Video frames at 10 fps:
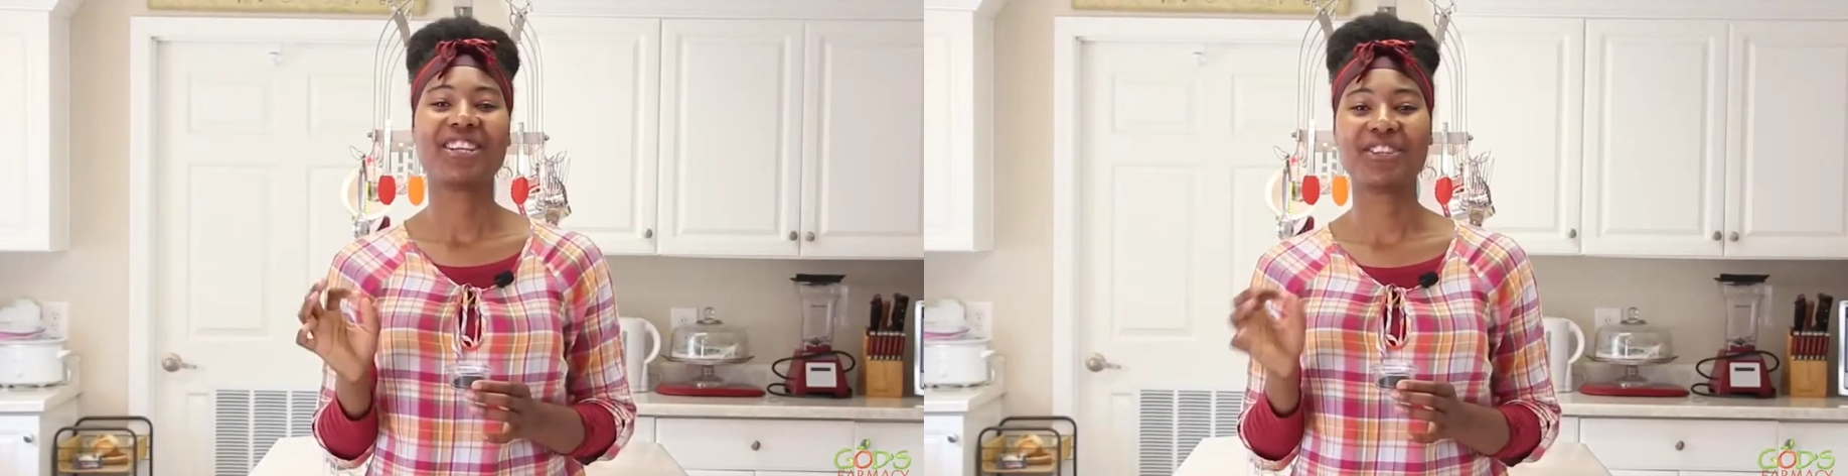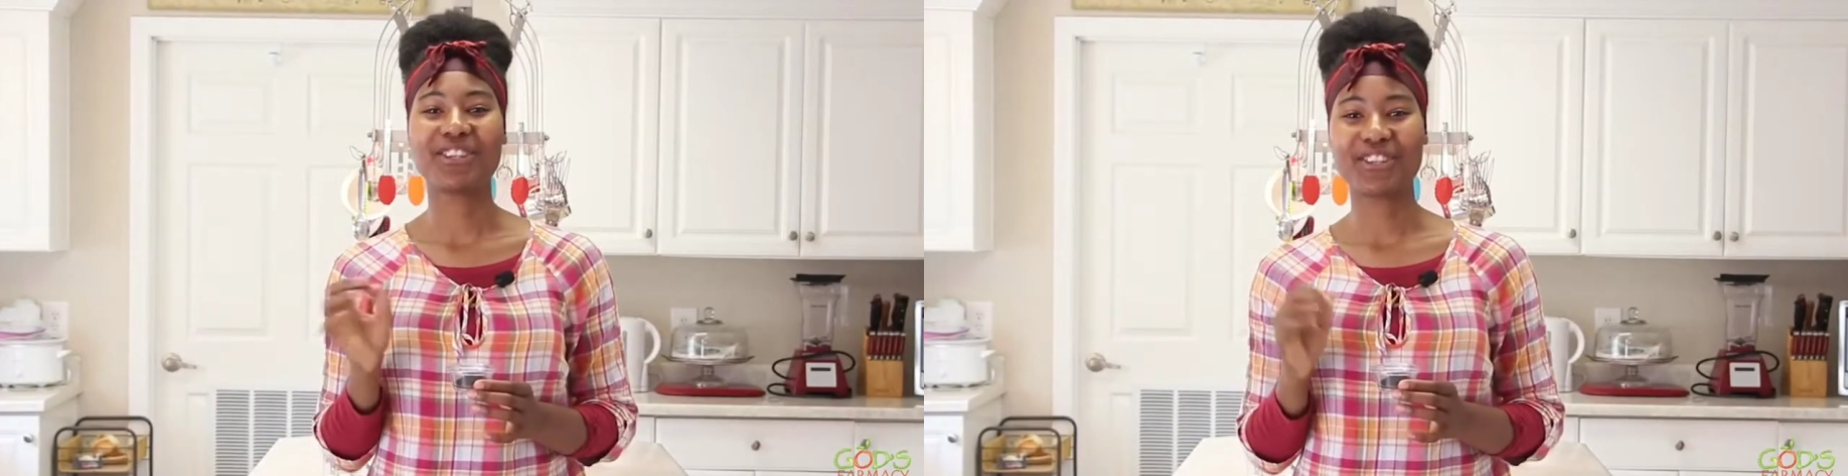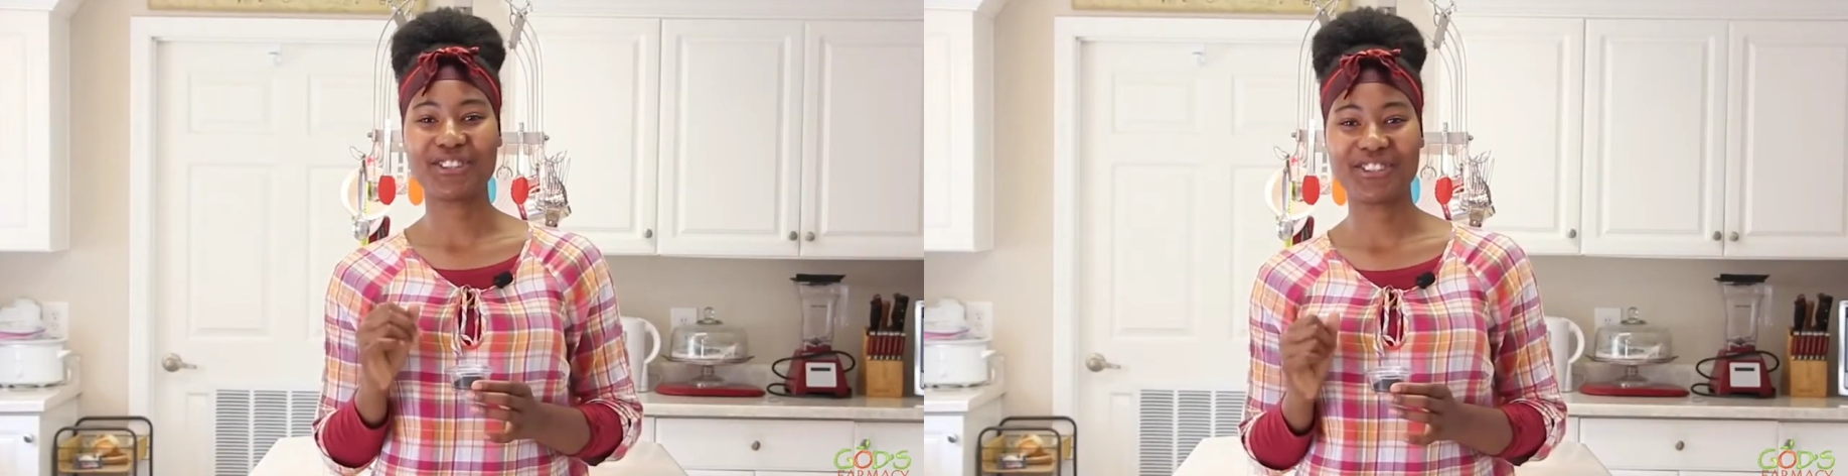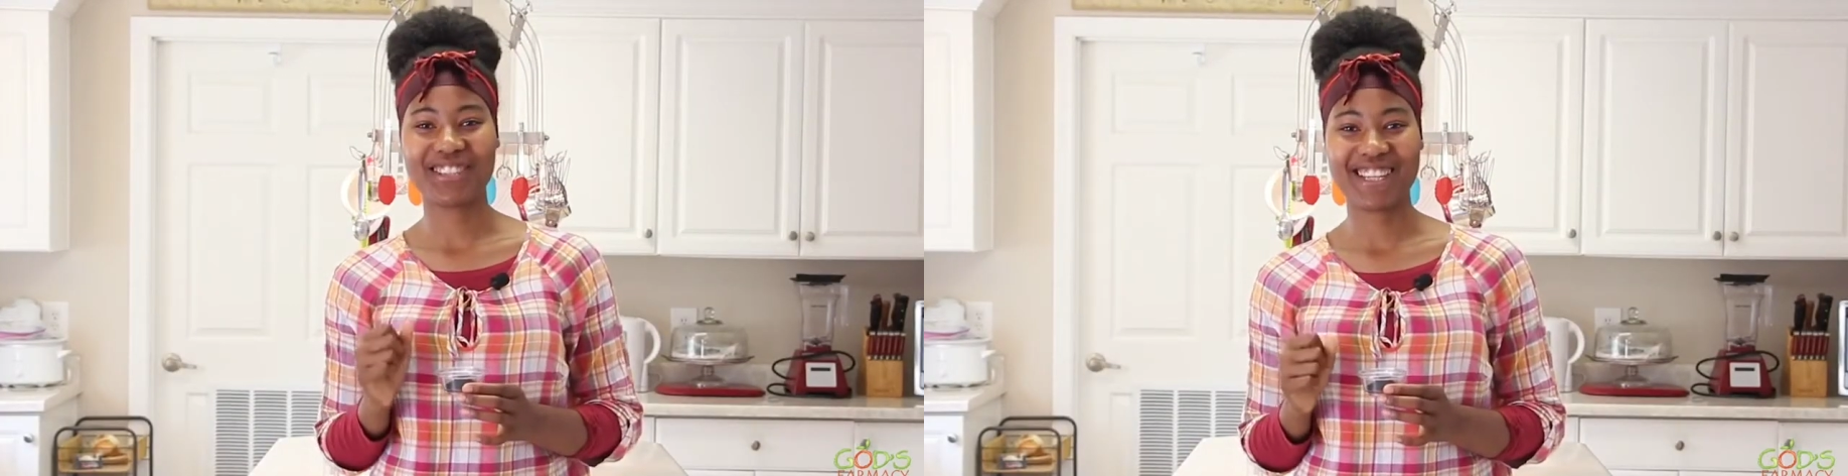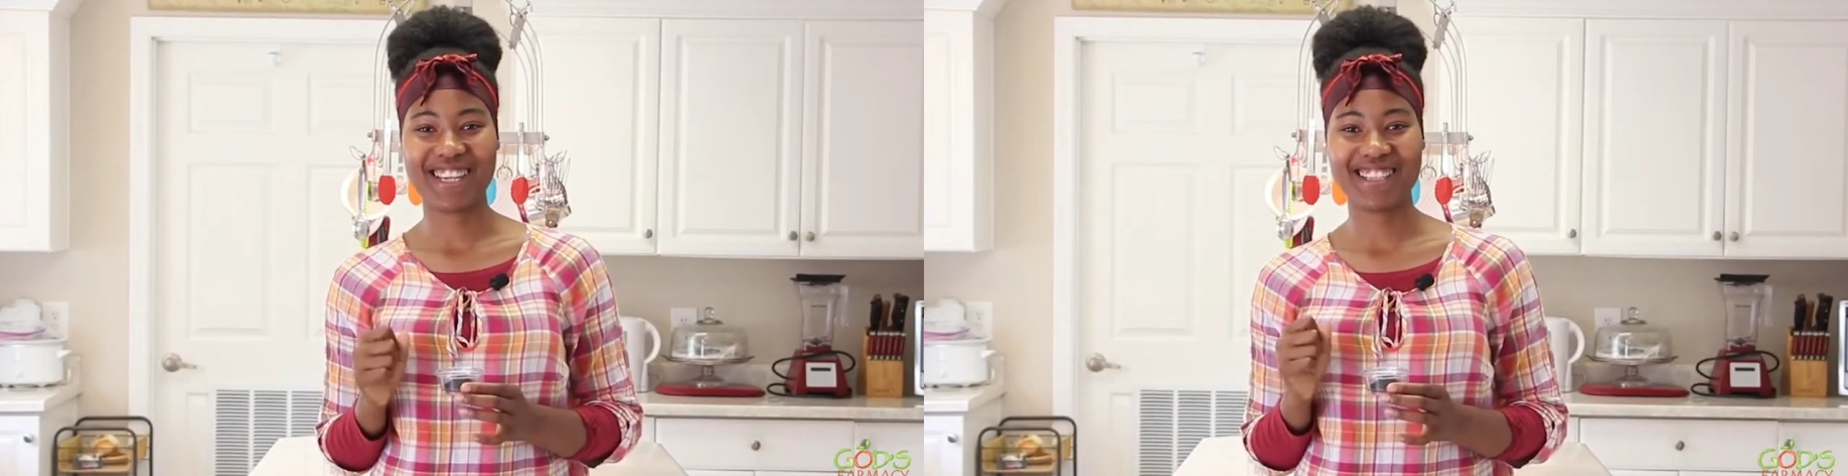You can
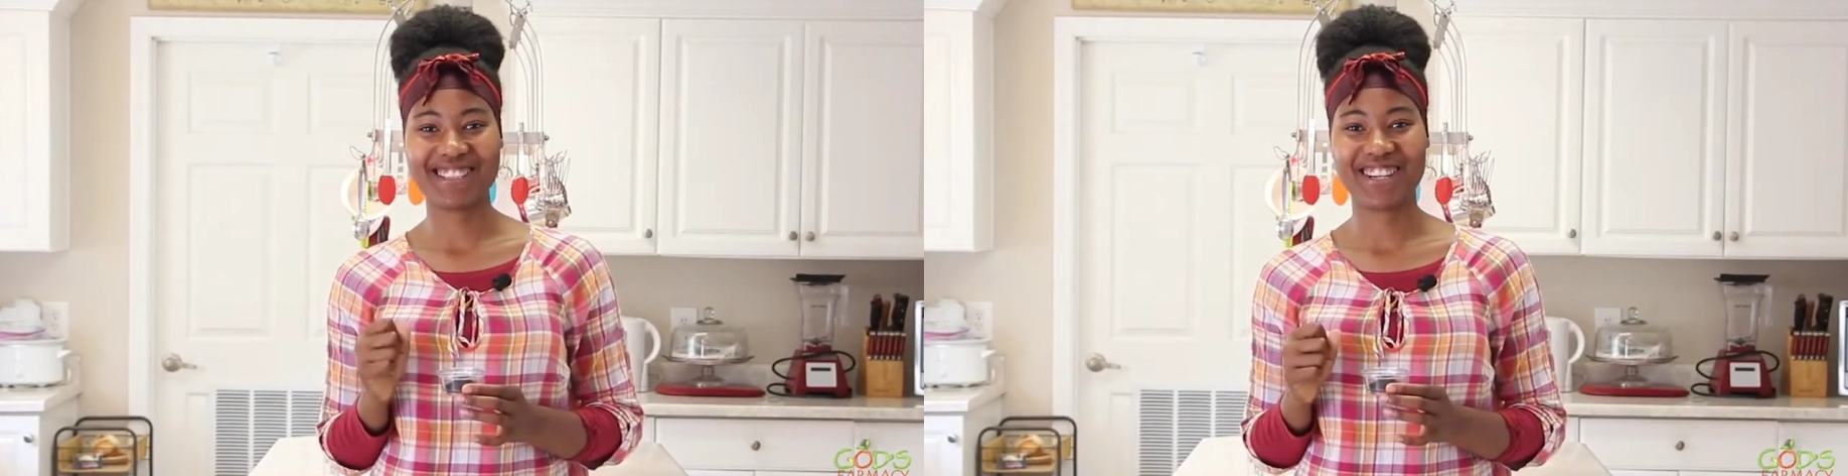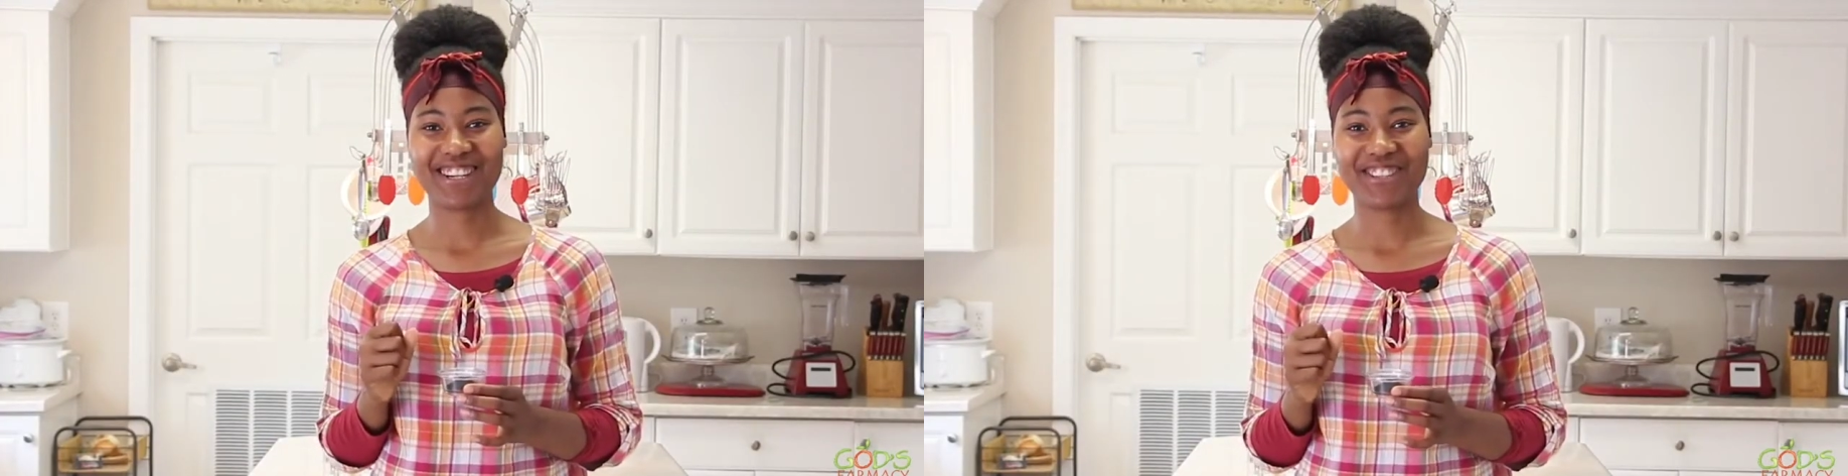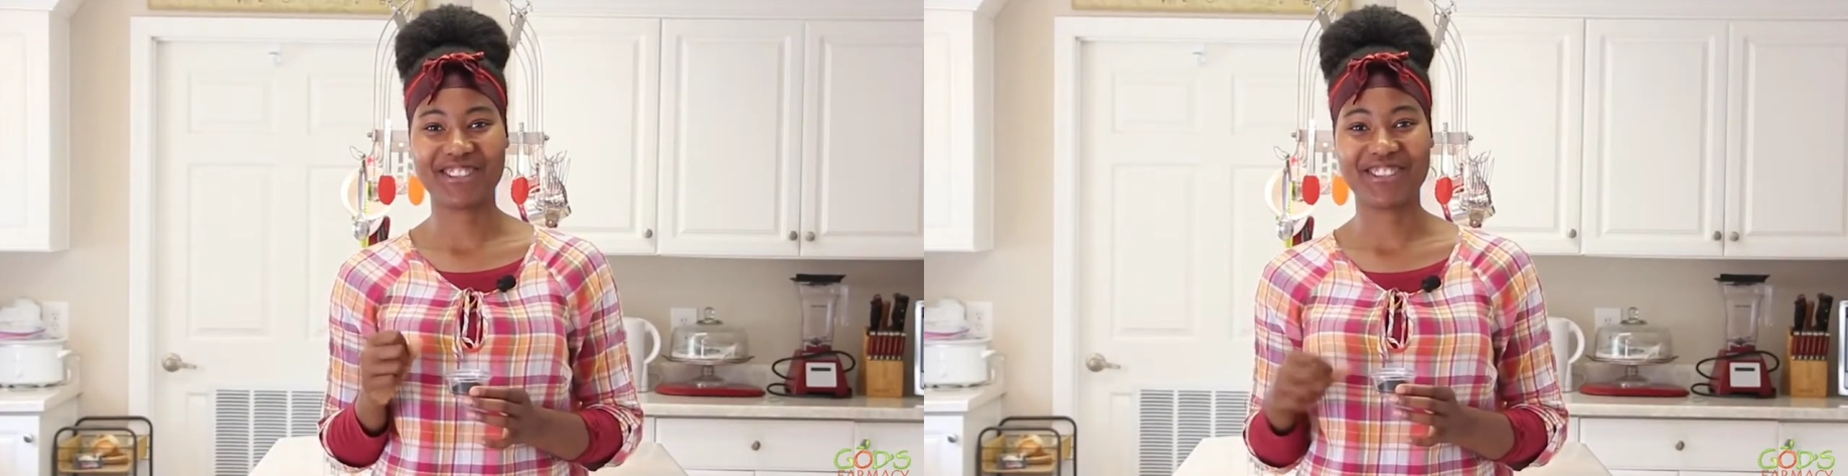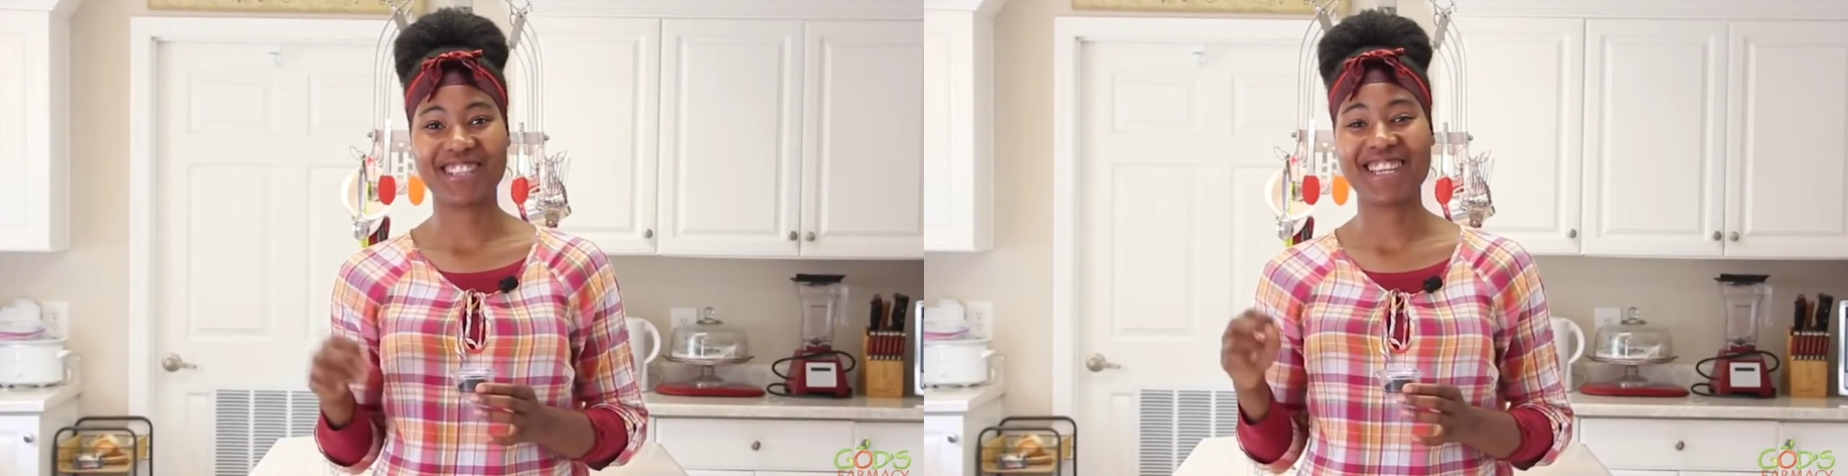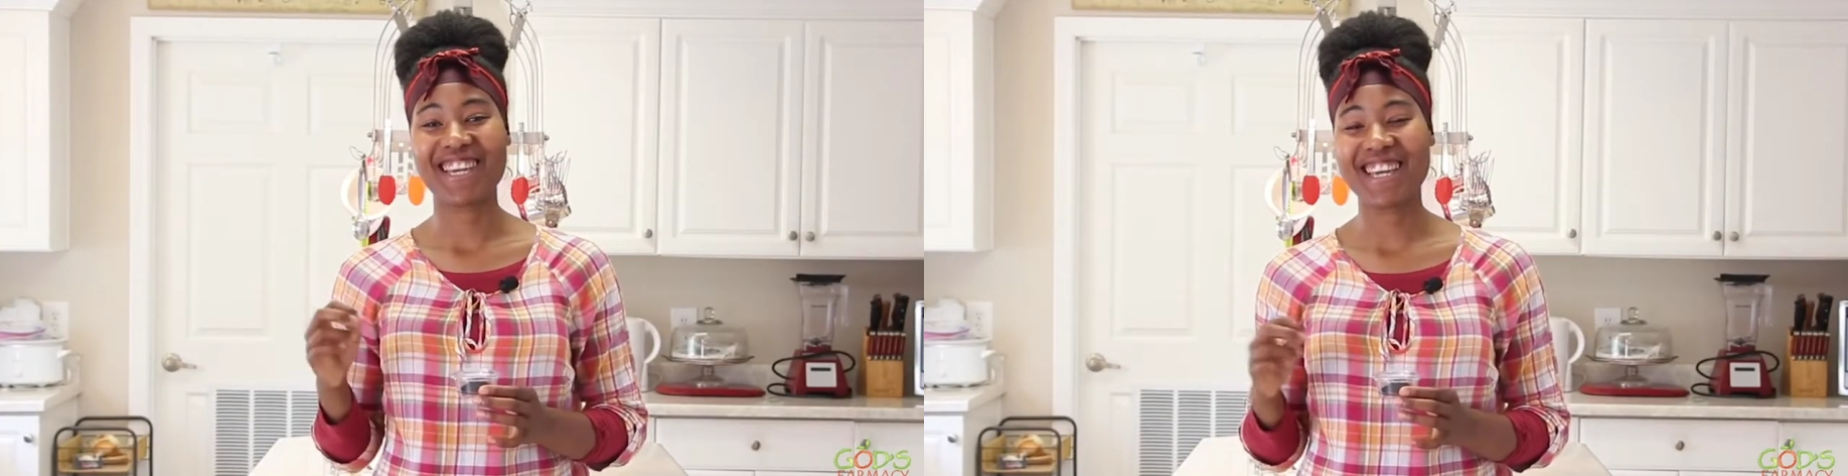also take charcoal